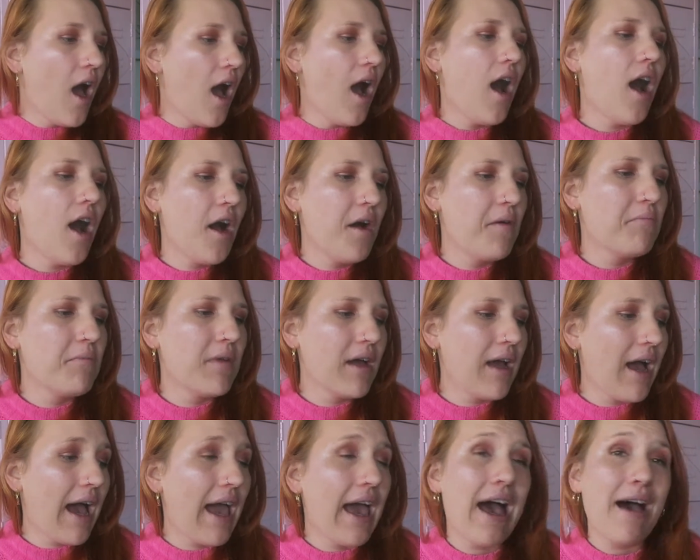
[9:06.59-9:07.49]

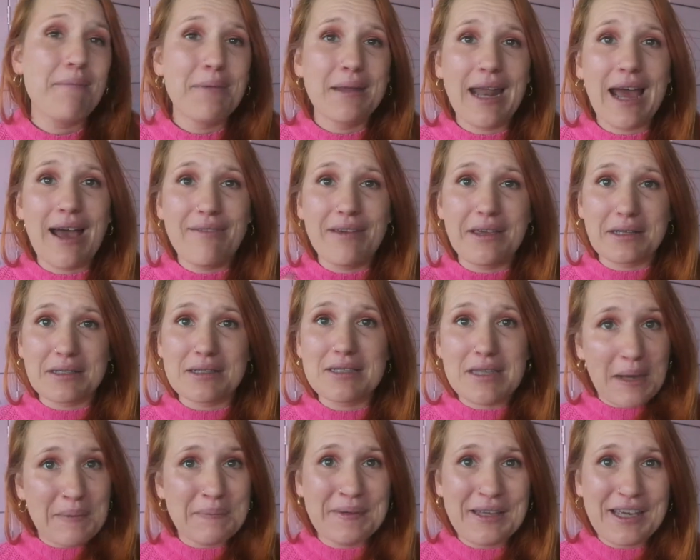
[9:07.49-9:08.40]
I have been having
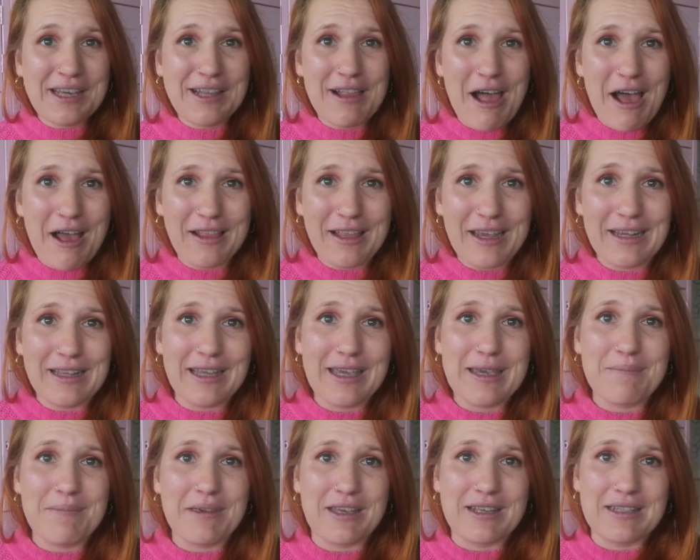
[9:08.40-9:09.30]
insomnia a lot
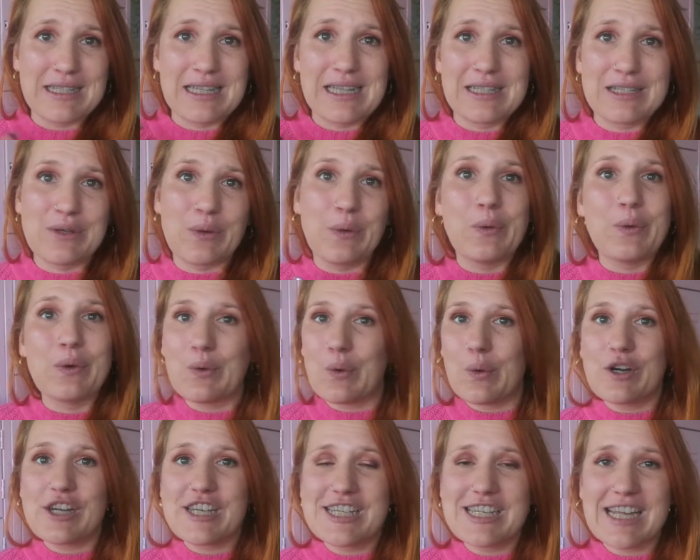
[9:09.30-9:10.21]
lately because of this whole
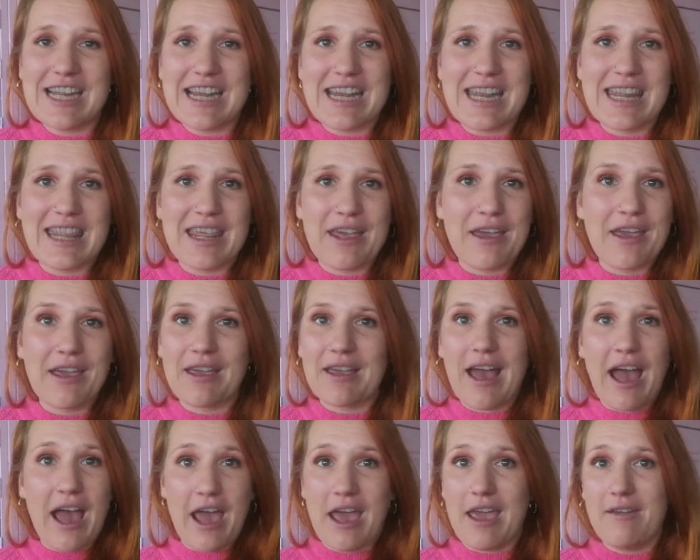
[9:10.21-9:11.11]
quarantine thing.
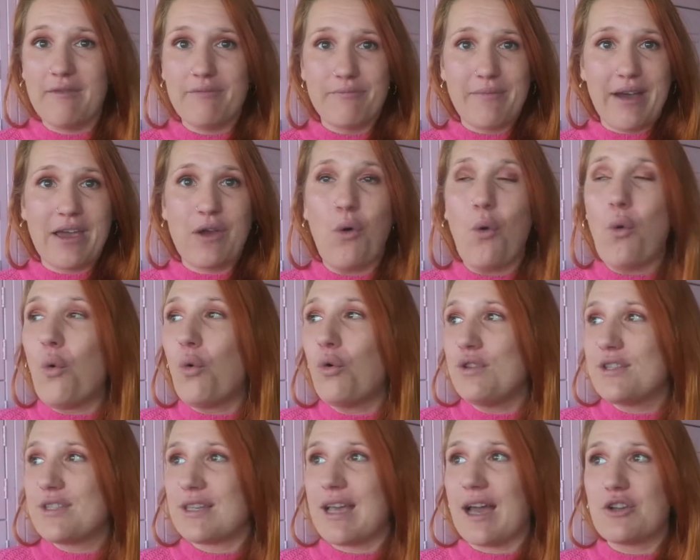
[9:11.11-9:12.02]
My
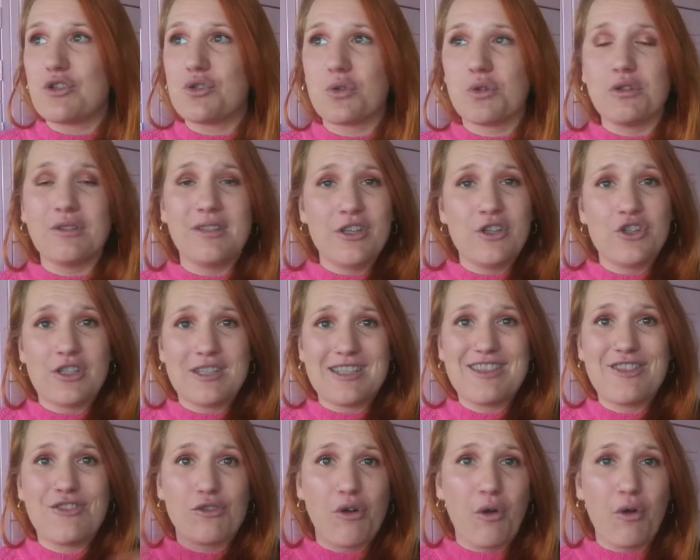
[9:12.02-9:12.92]
whole schedule is
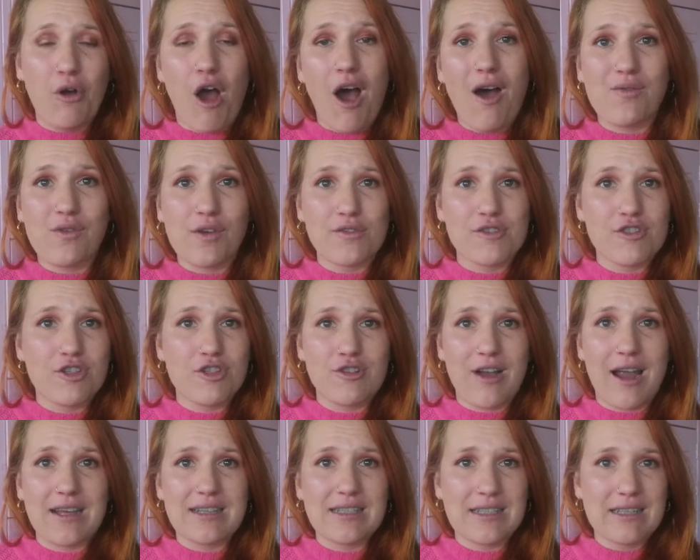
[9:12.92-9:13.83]
just thrown off with
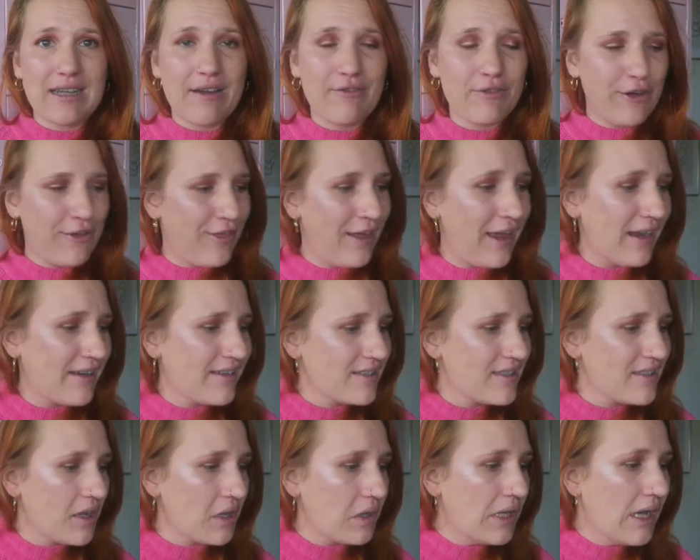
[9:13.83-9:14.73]
stress and everything,
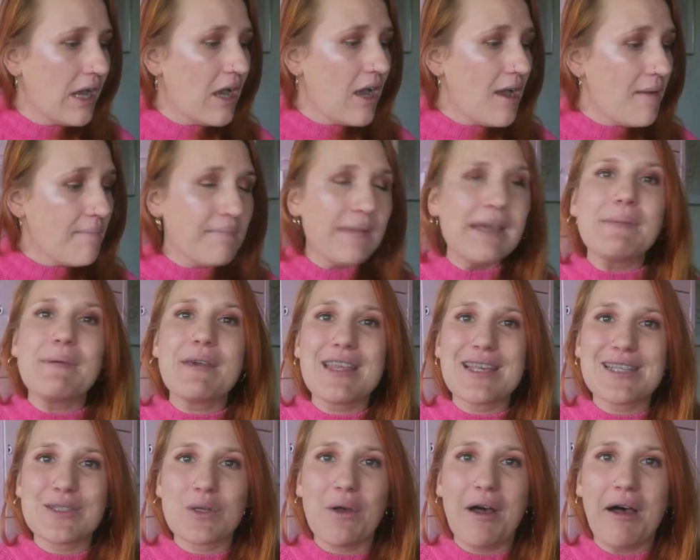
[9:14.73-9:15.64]
so maybe
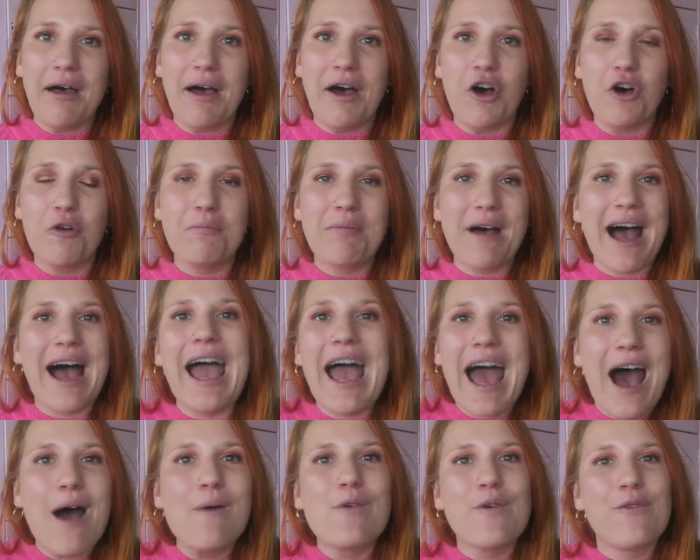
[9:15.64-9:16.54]
this will help. I
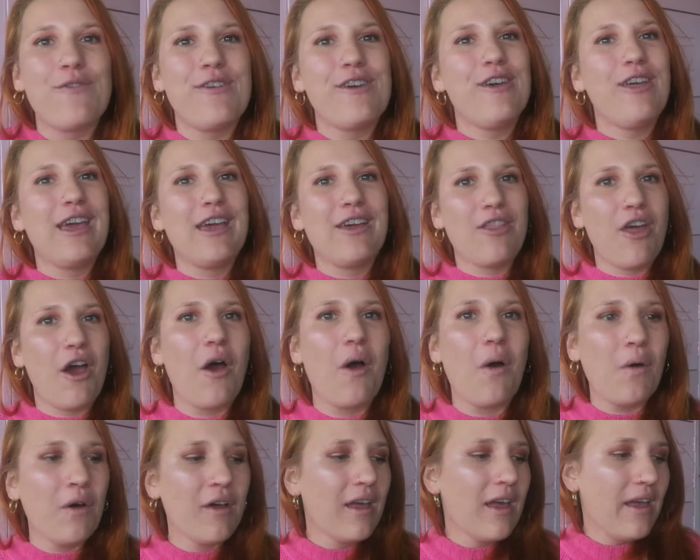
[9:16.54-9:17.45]
have a feeling
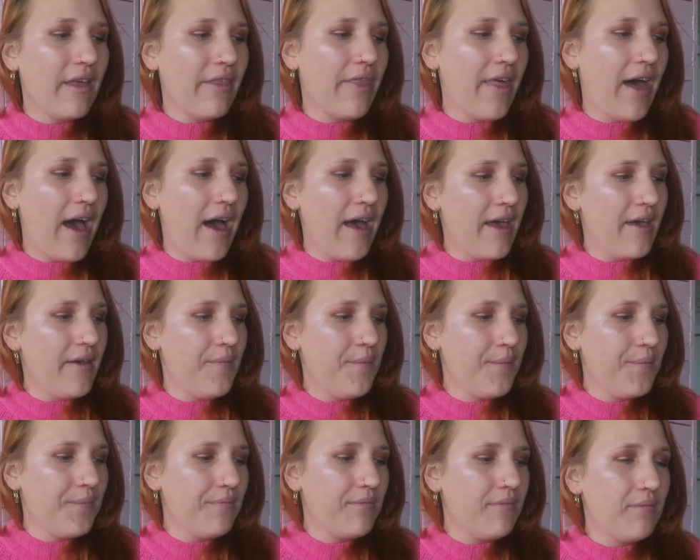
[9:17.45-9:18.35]
though that
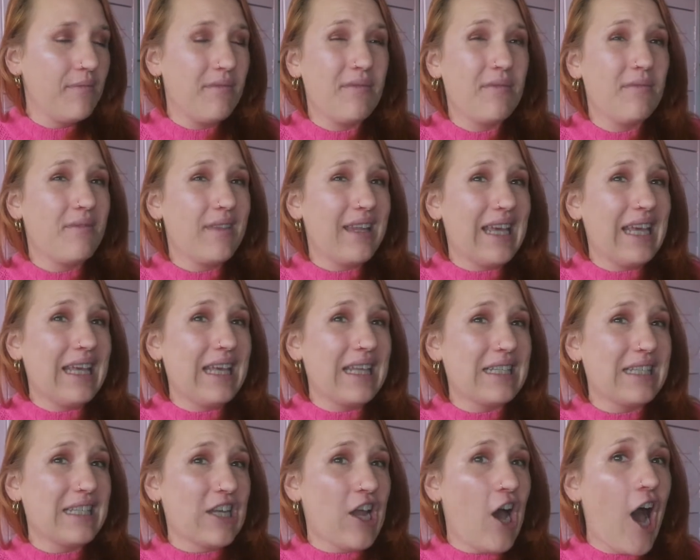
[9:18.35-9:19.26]

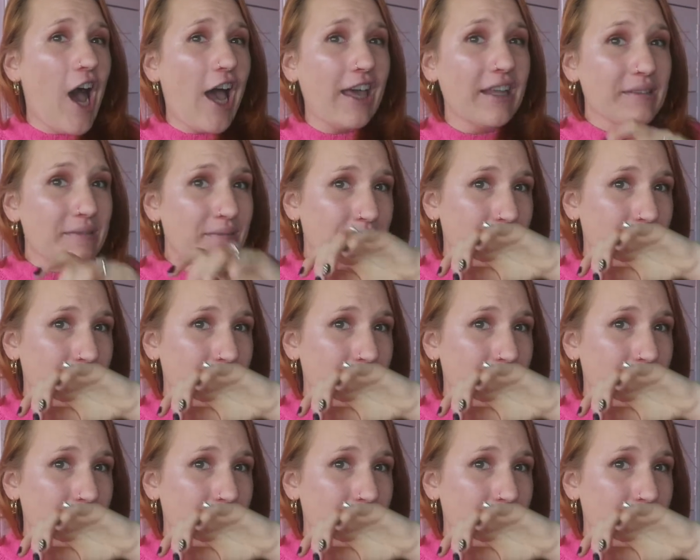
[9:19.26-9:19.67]
it's not.